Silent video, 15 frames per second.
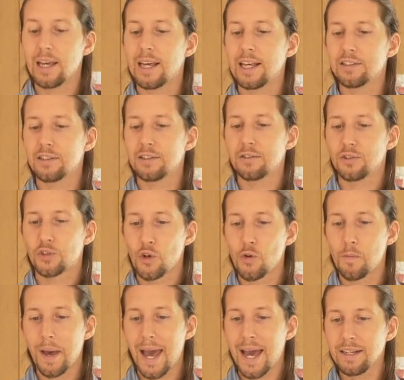isn't too
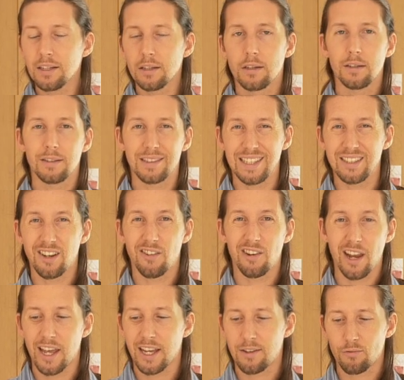bad because these are
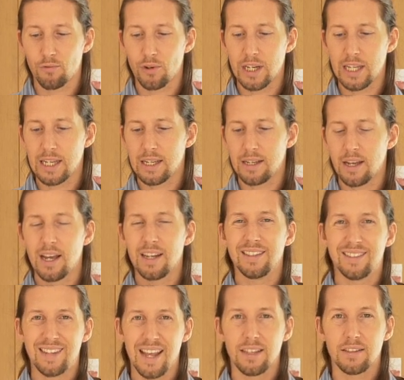like really
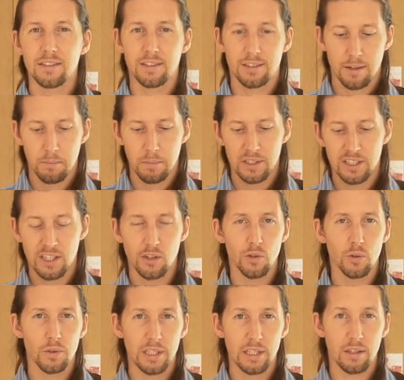dense
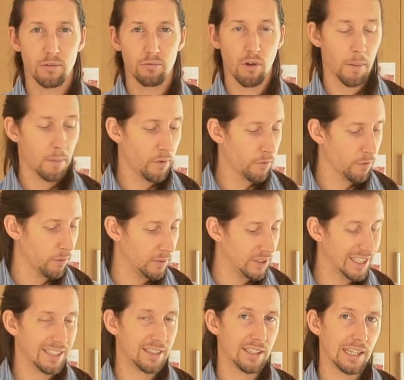material, the rubber from
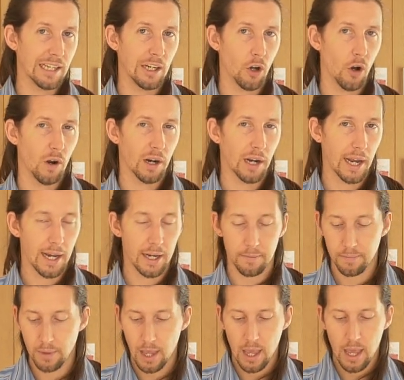TTE Conclang.
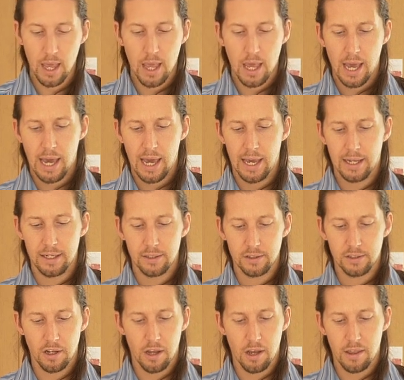And
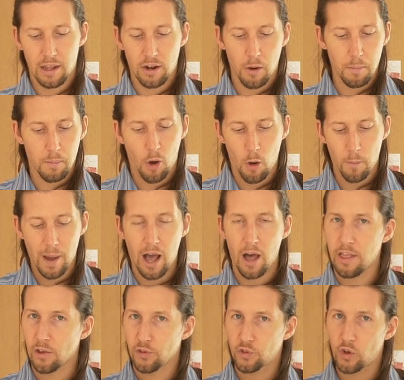they don't pop
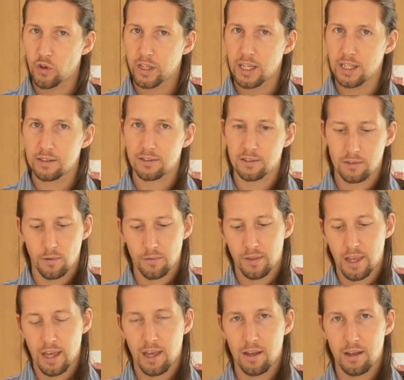out their sockets of
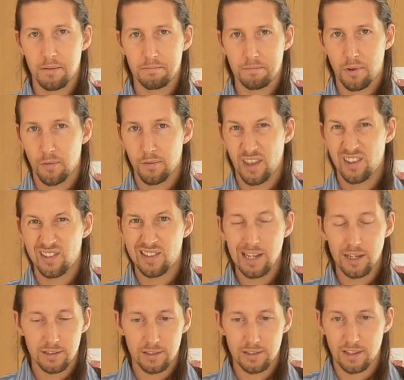their
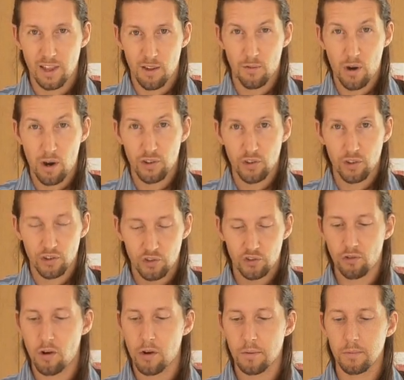sticks. They're very, very
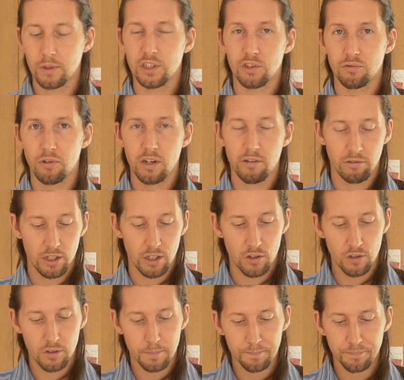strong, which is very, very
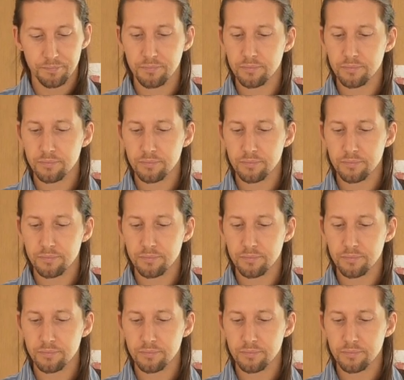good.